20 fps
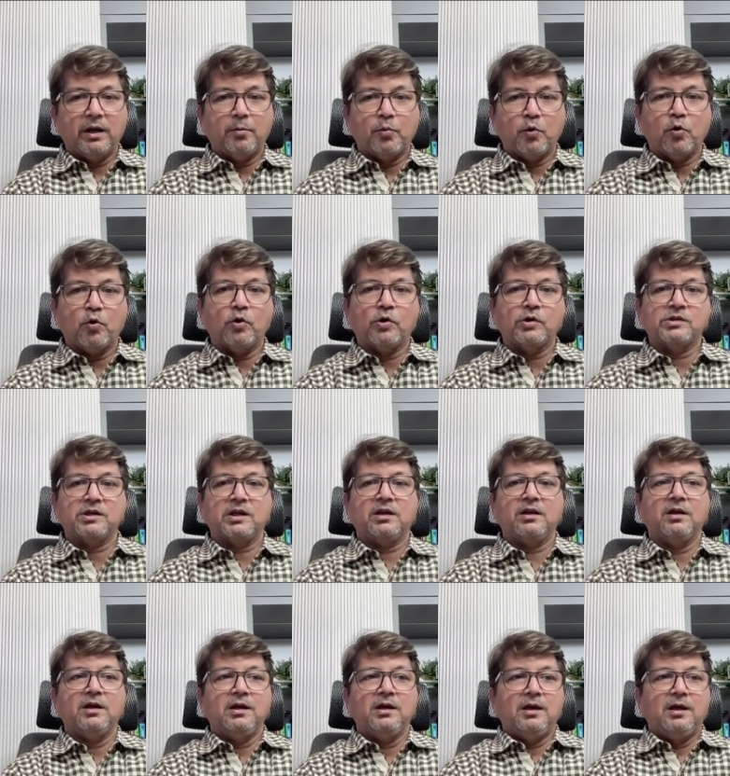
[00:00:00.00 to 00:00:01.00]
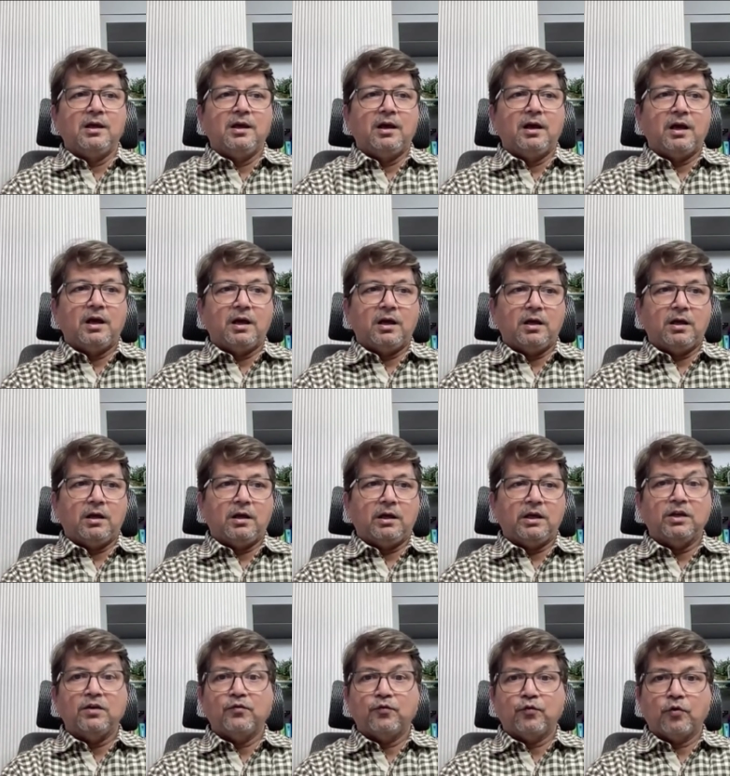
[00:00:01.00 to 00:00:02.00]
reports and
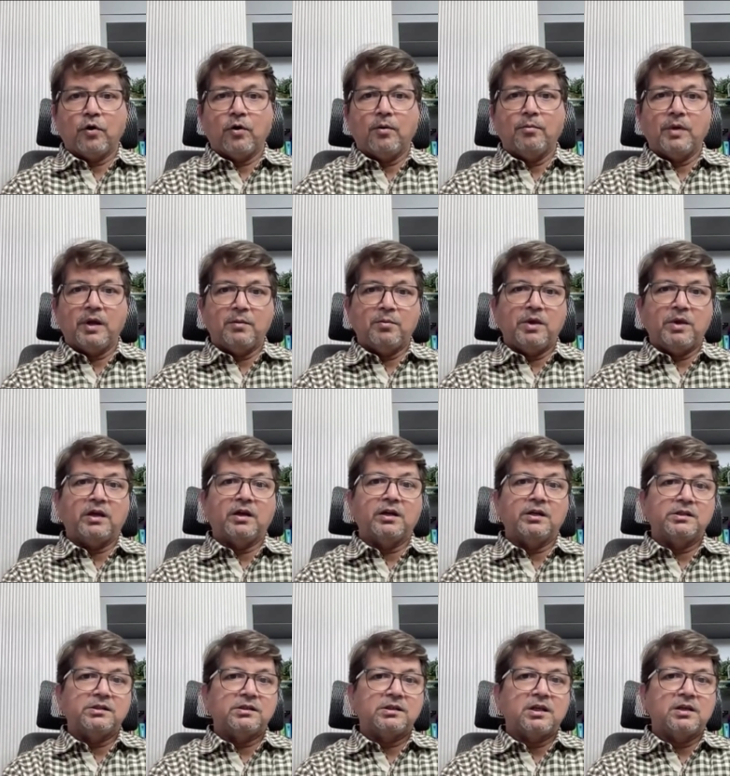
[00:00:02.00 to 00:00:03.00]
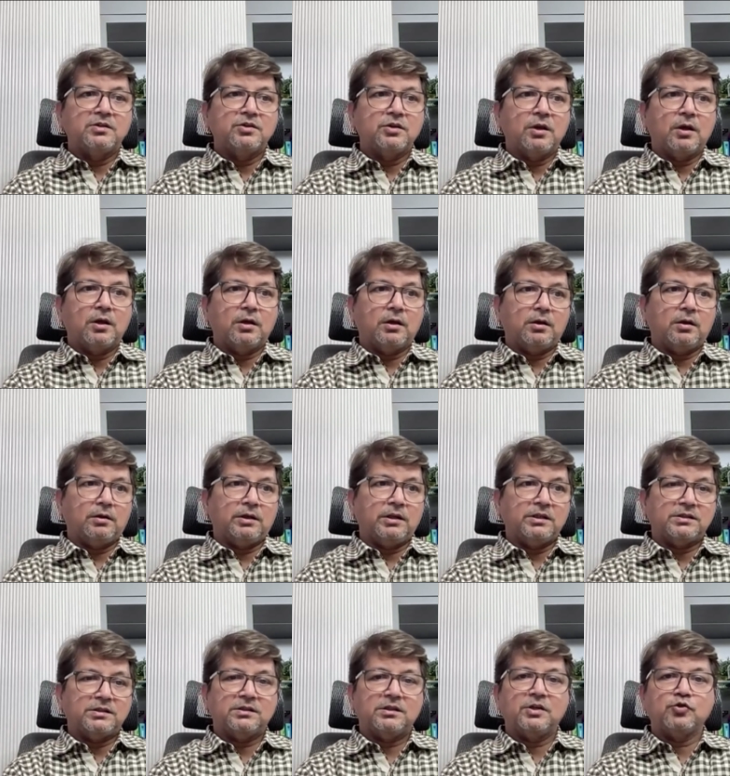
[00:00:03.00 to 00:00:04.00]
inform and make a decision,
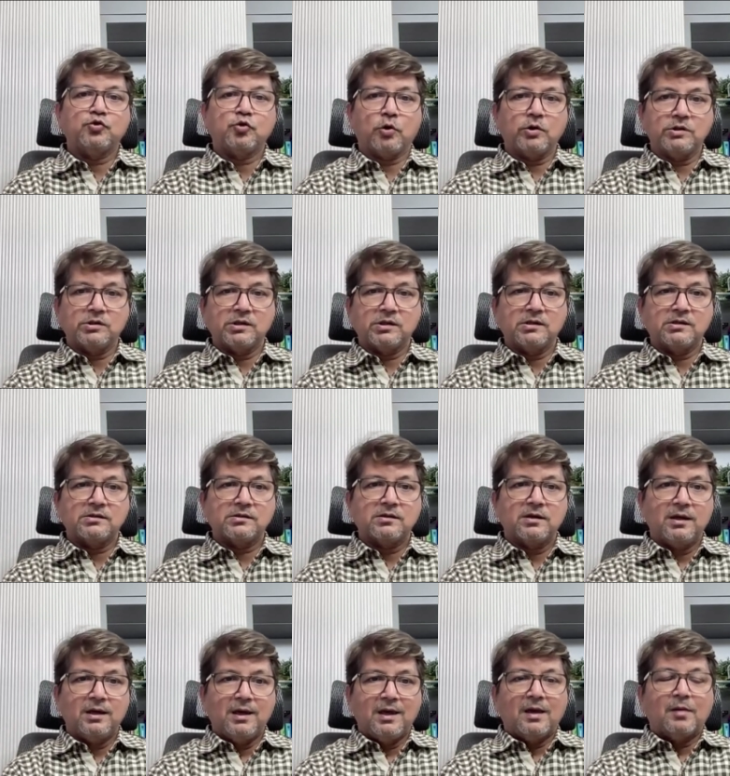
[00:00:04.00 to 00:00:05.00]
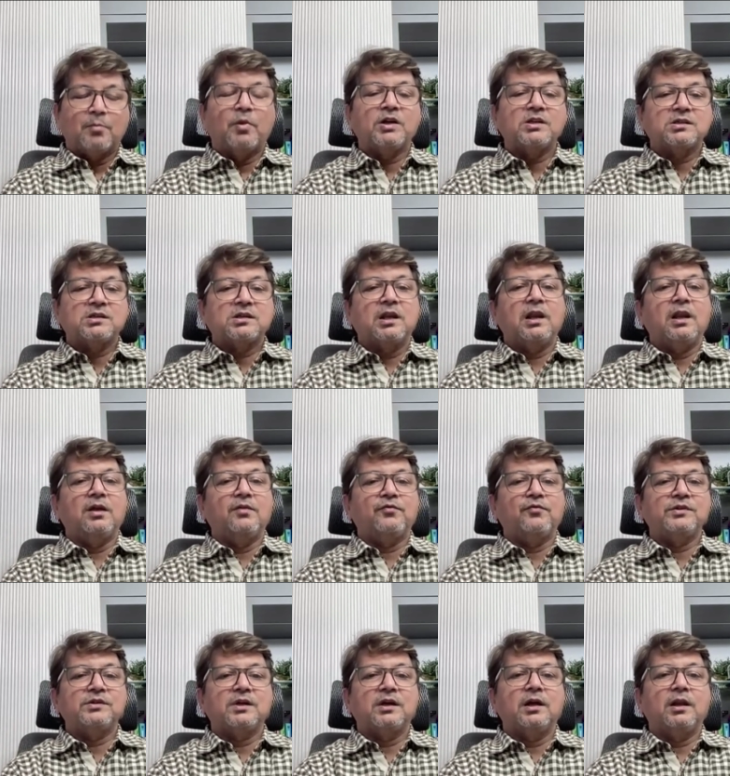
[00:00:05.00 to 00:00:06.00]
necessary choices. But still, a
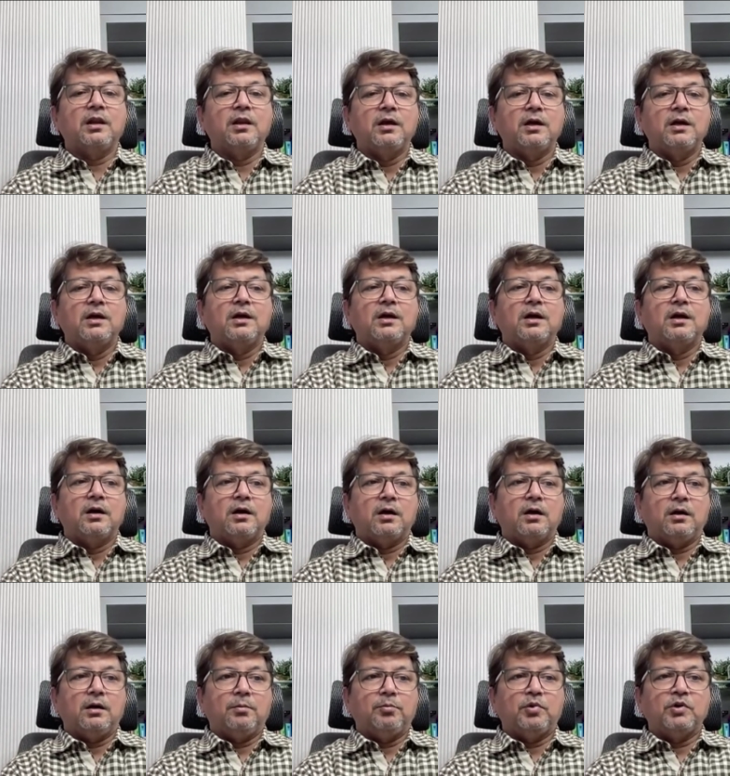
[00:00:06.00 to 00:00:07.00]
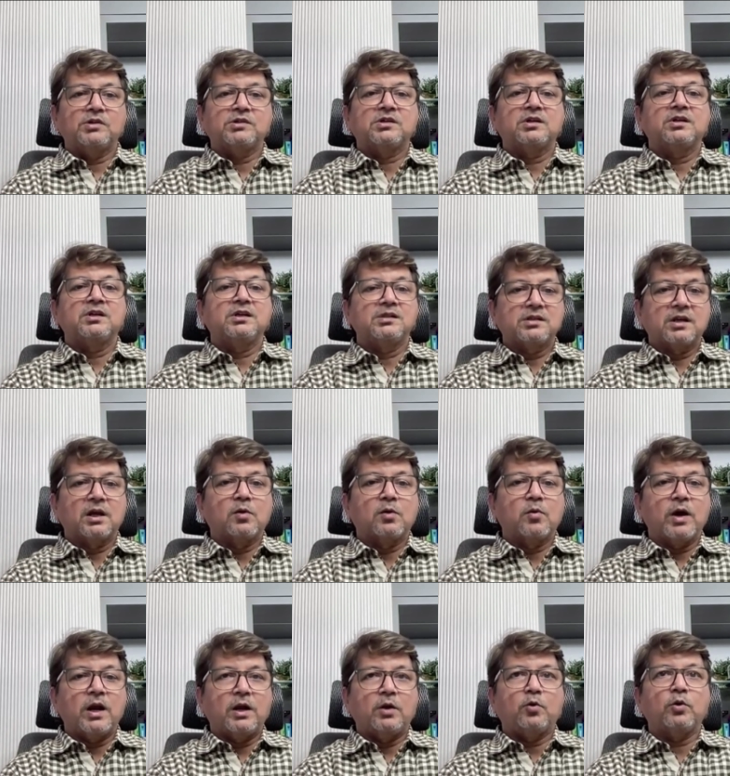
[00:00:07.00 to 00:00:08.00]
physical person is
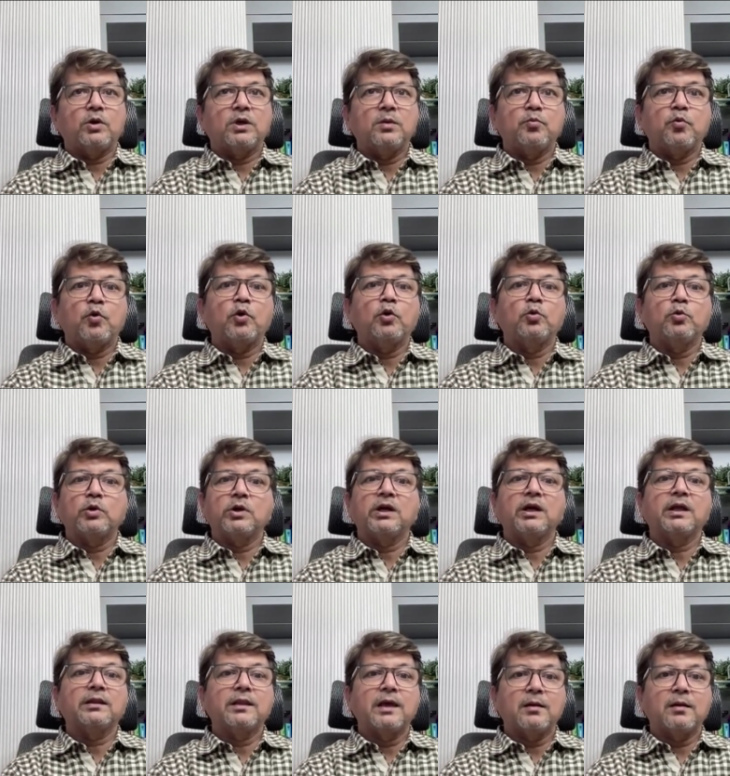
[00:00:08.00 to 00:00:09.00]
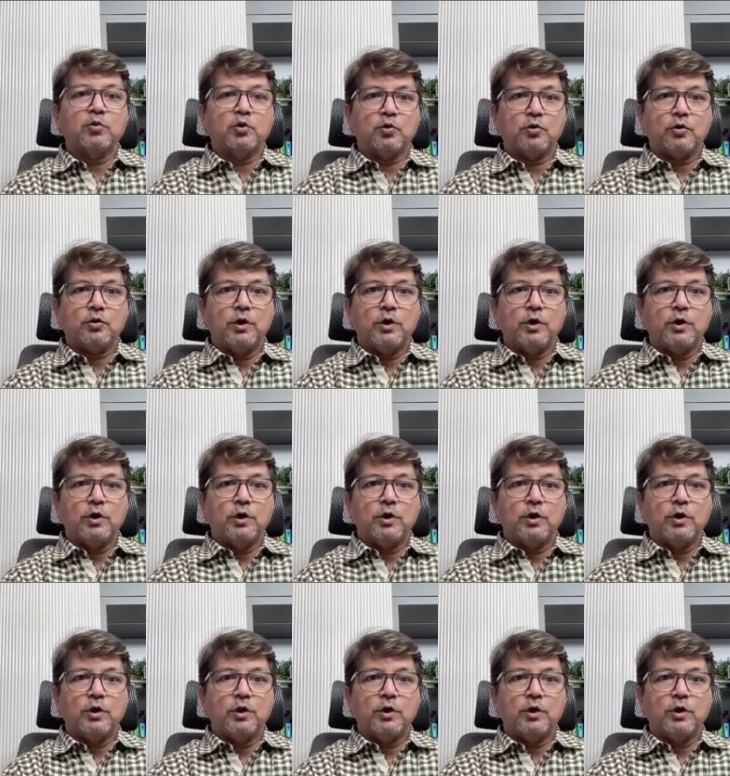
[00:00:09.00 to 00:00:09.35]
required to keep on looking at them.